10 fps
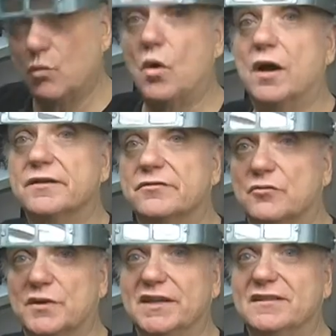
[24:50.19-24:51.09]
want the
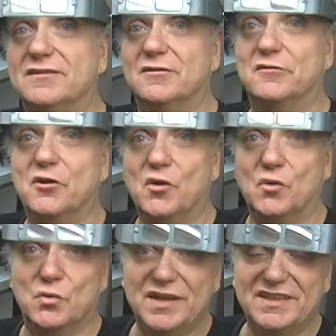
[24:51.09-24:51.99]
ring to
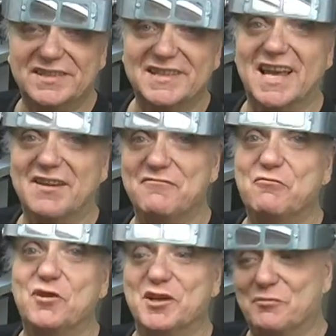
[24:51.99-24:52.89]
read the
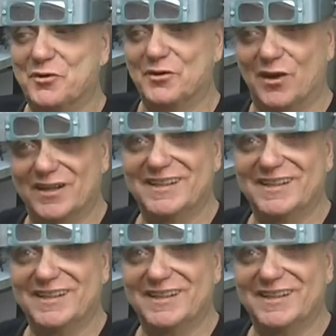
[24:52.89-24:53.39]
same when you put it on